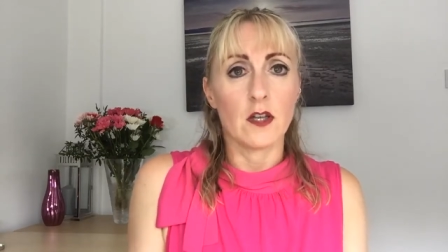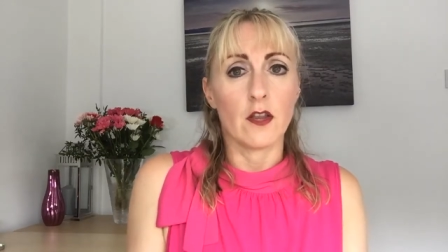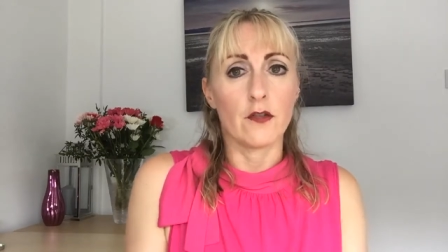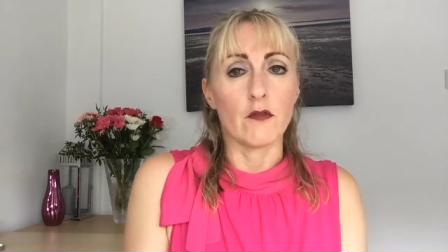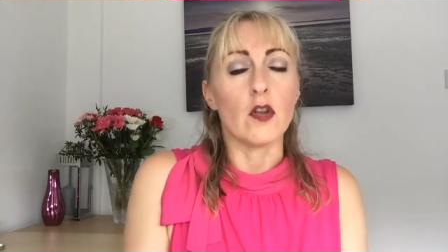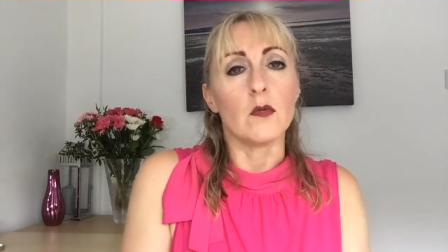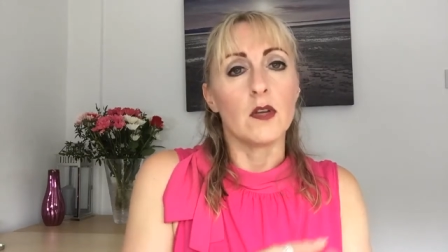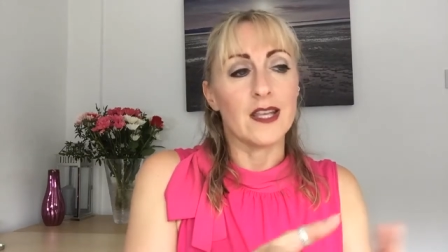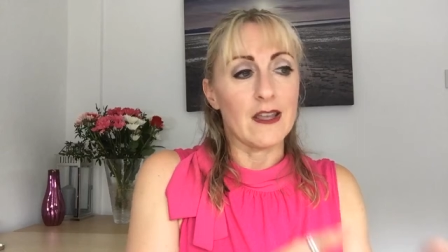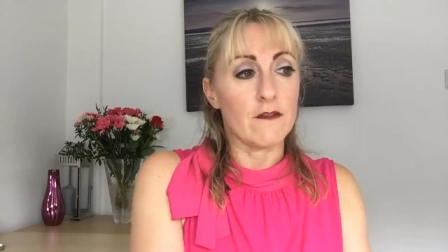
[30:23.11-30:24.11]
through
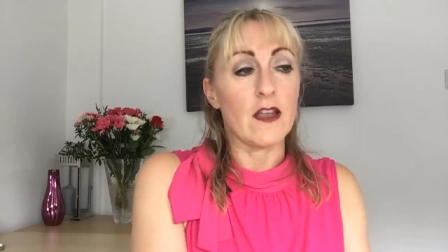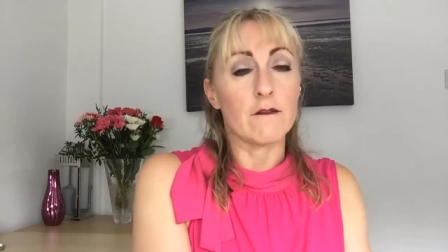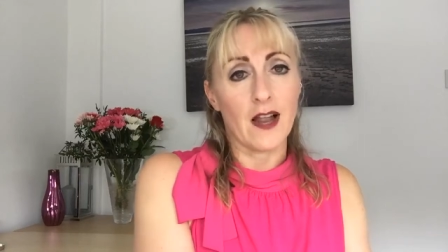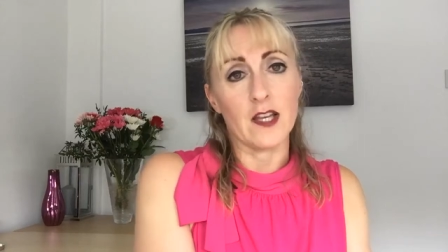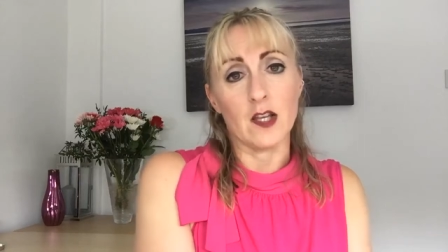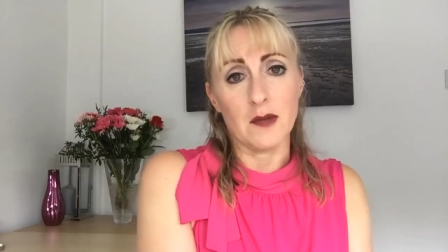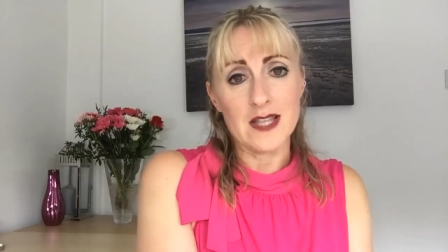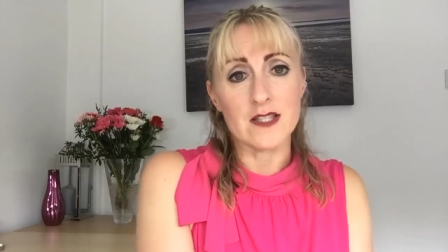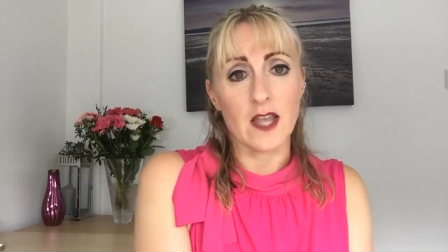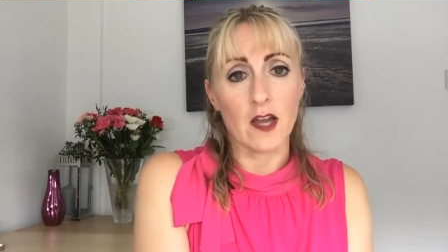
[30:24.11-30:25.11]
giving value
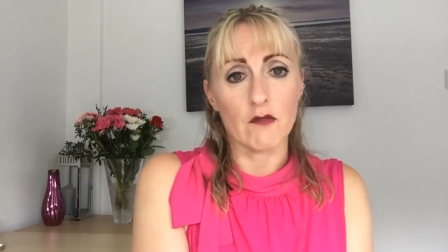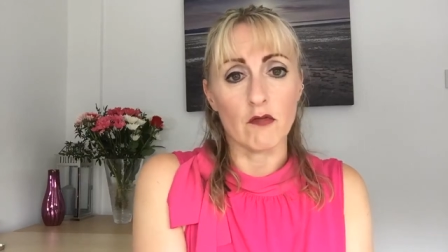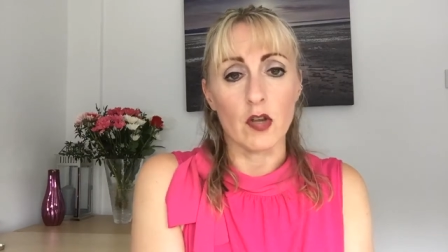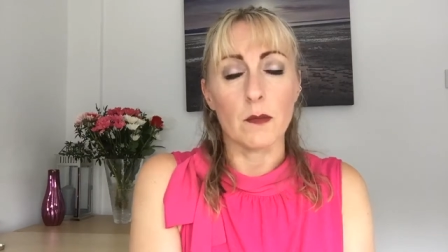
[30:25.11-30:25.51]
into that group.